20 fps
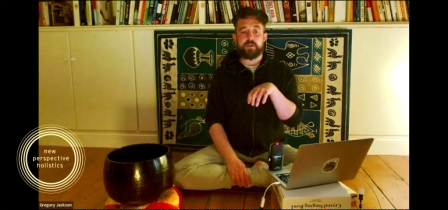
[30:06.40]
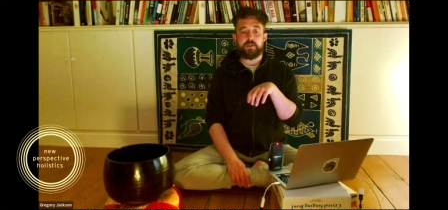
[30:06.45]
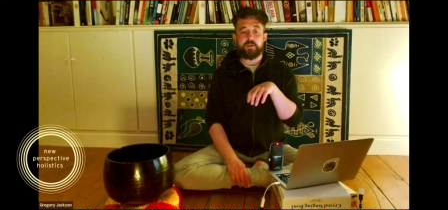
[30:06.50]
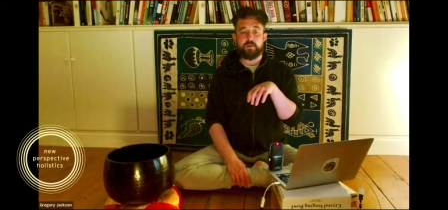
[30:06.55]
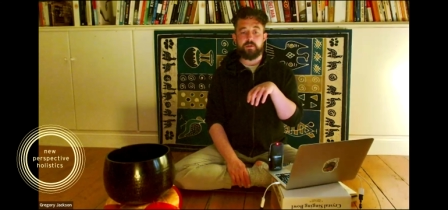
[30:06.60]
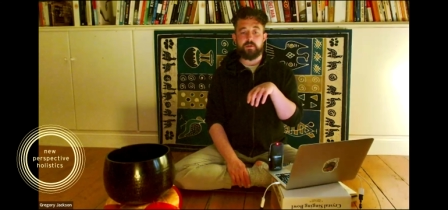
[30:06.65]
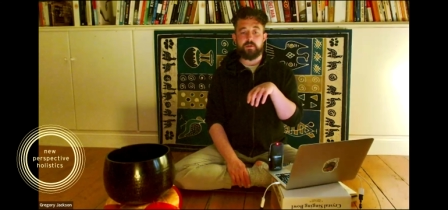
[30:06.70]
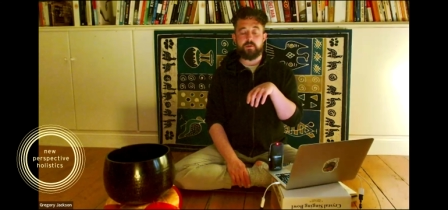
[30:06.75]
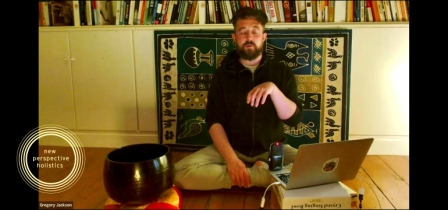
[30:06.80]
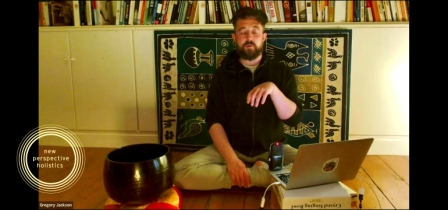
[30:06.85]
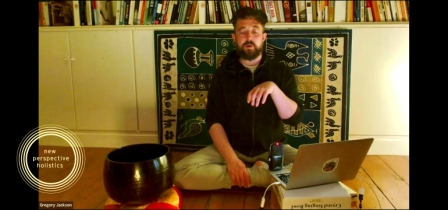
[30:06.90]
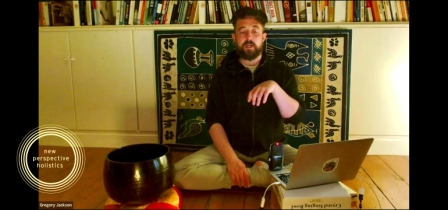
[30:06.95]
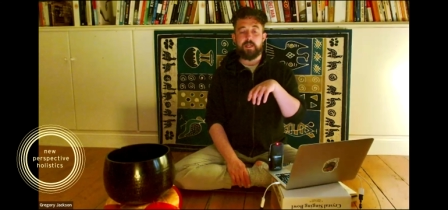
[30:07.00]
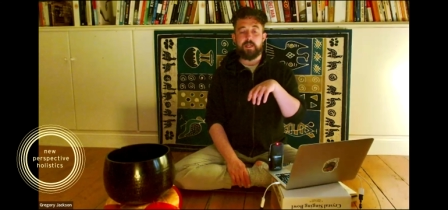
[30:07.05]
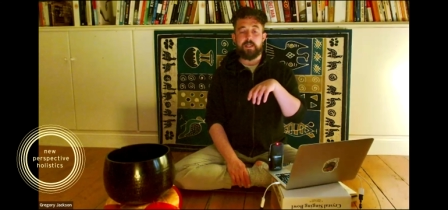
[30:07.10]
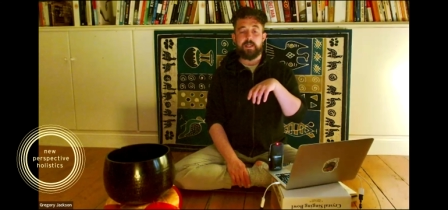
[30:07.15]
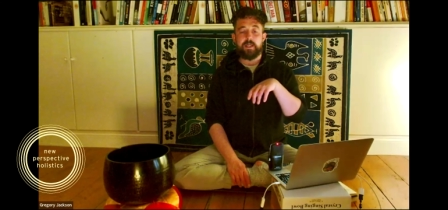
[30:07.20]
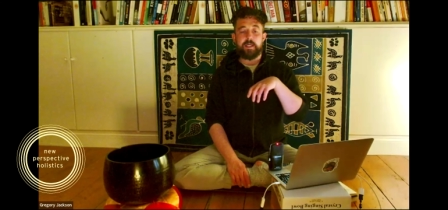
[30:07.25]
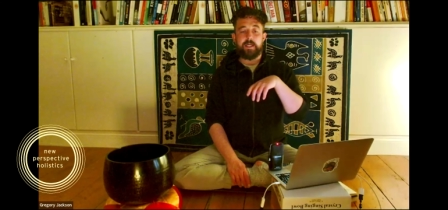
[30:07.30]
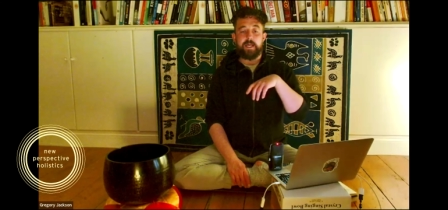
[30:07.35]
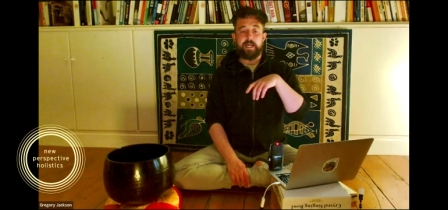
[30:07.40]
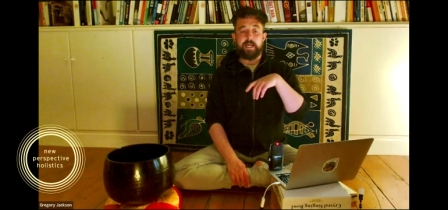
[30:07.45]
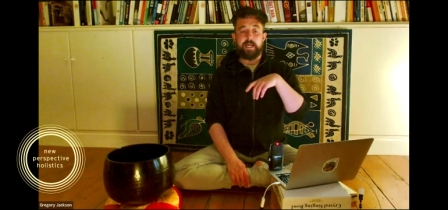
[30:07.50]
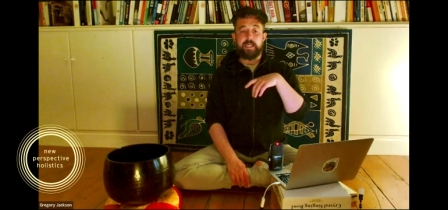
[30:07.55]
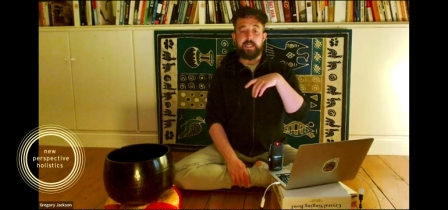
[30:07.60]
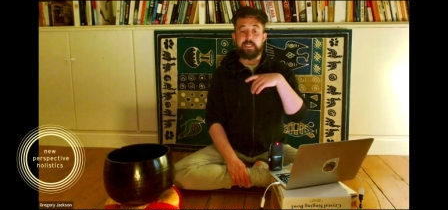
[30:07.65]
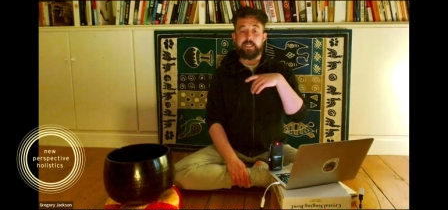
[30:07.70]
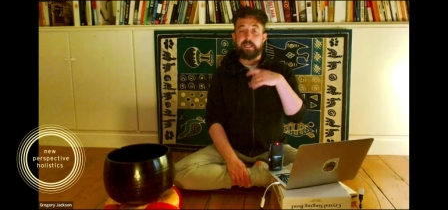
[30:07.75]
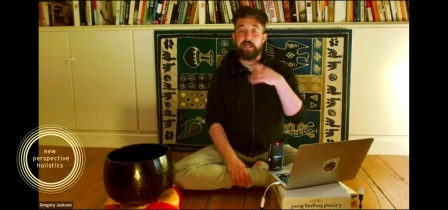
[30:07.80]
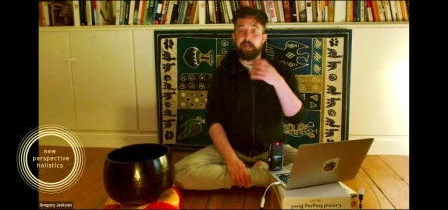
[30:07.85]
to
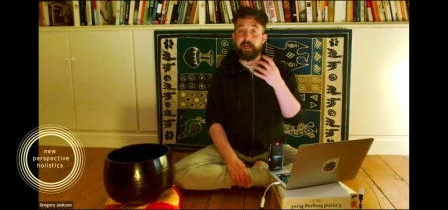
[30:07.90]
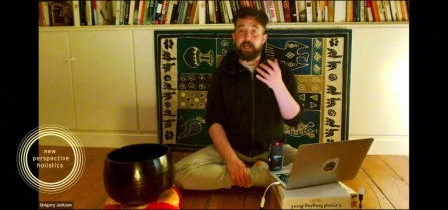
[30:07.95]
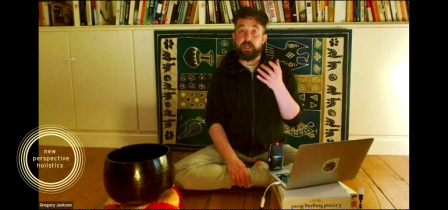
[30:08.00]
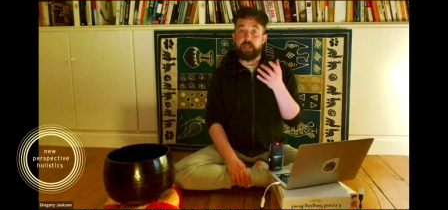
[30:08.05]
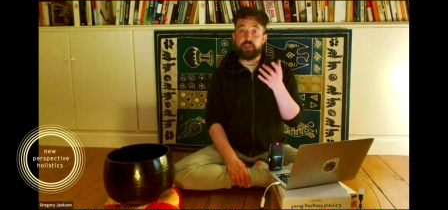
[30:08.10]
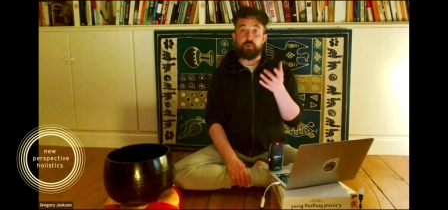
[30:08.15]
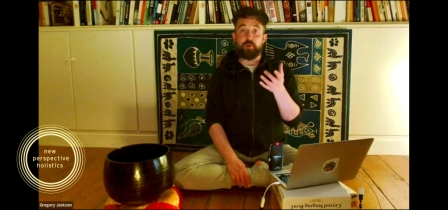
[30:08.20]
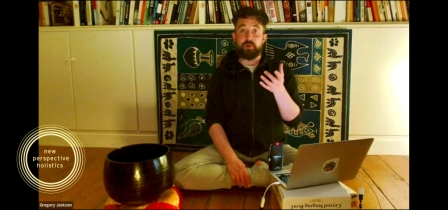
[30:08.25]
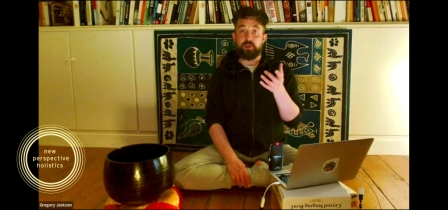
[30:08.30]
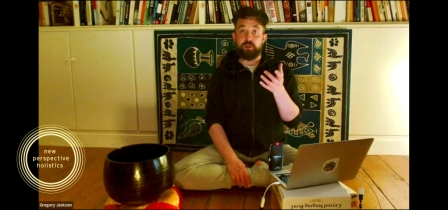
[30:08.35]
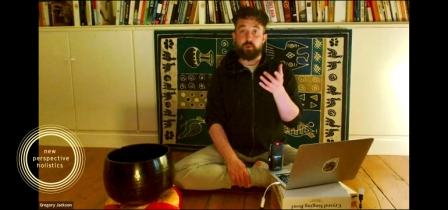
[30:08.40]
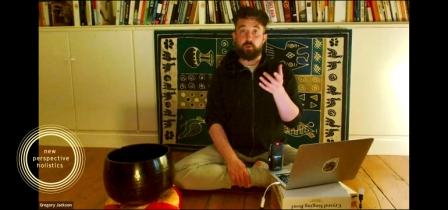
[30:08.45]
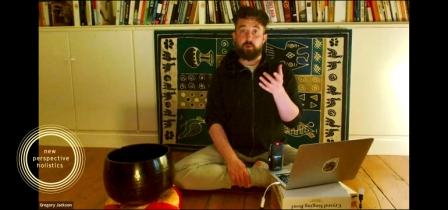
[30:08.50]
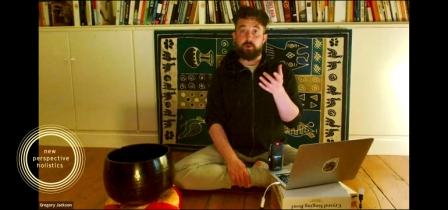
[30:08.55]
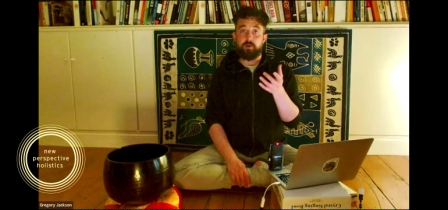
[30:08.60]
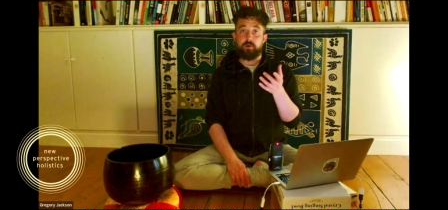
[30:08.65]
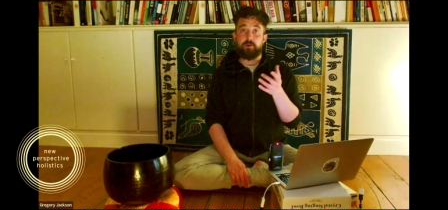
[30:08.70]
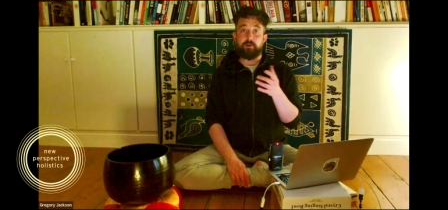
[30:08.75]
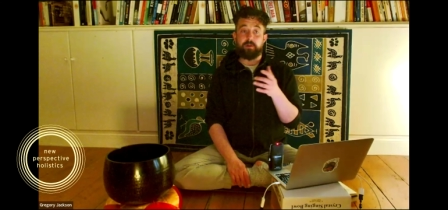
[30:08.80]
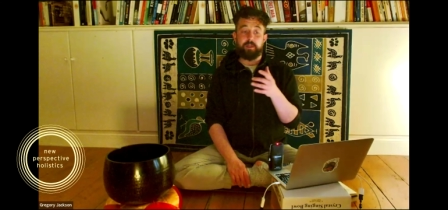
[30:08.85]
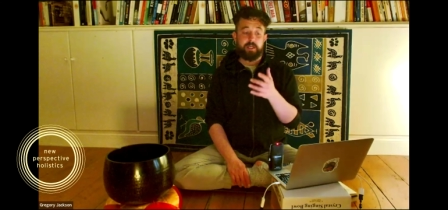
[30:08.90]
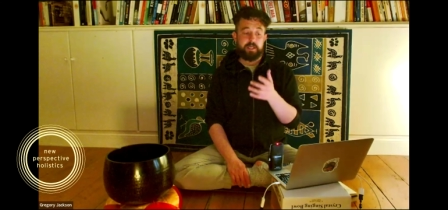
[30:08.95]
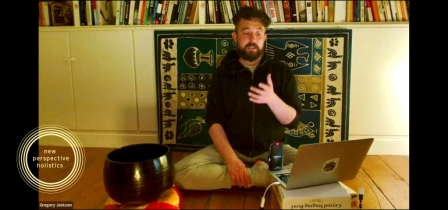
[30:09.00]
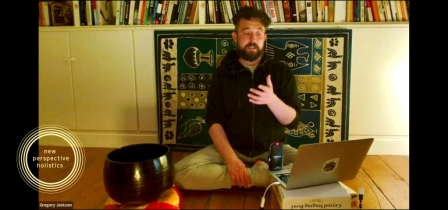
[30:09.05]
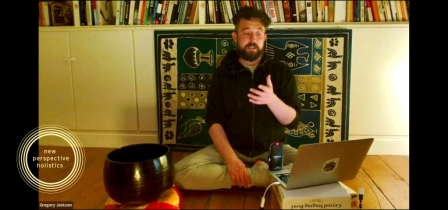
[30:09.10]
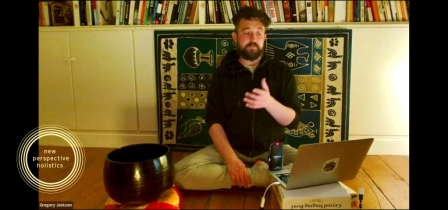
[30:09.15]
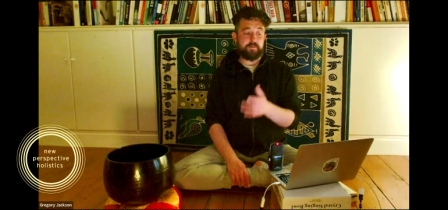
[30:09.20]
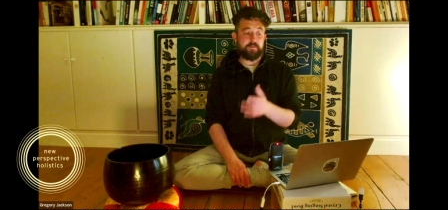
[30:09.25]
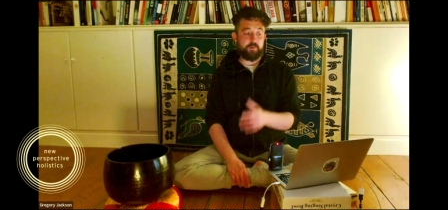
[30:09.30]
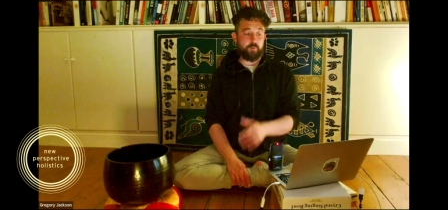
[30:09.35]
engage with the world in a
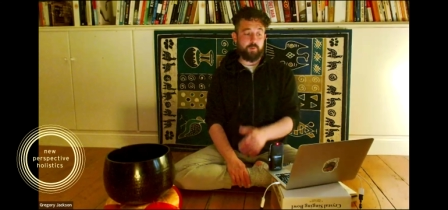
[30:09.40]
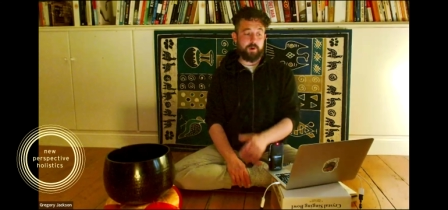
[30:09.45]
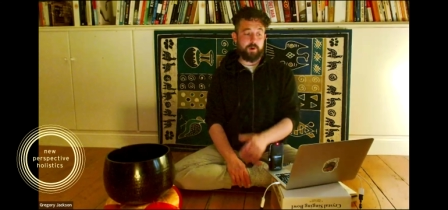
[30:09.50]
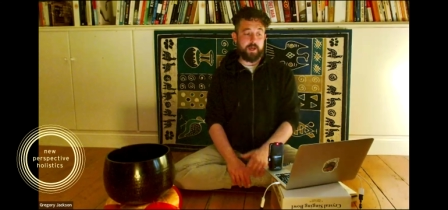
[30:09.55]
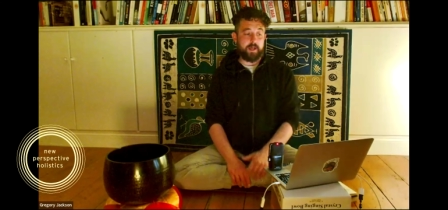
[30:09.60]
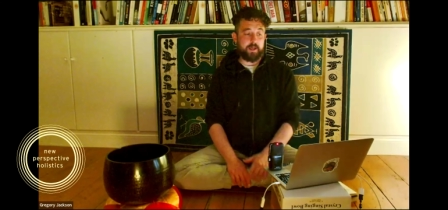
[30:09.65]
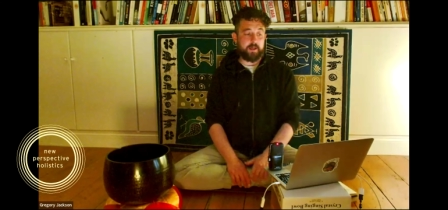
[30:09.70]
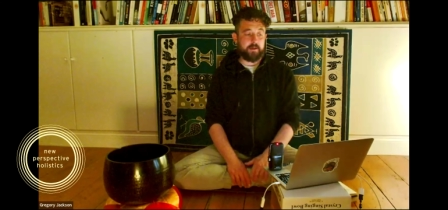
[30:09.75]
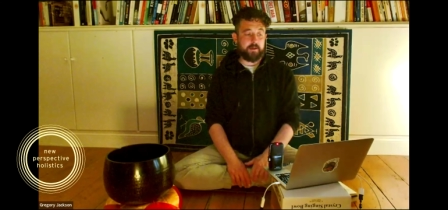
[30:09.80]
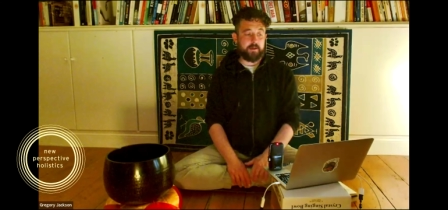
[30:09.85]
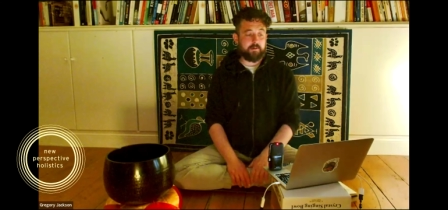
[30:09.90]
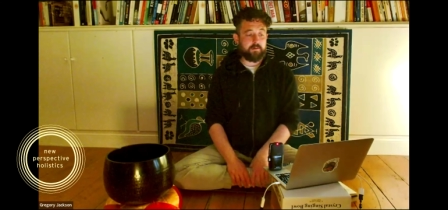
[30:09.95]
different way.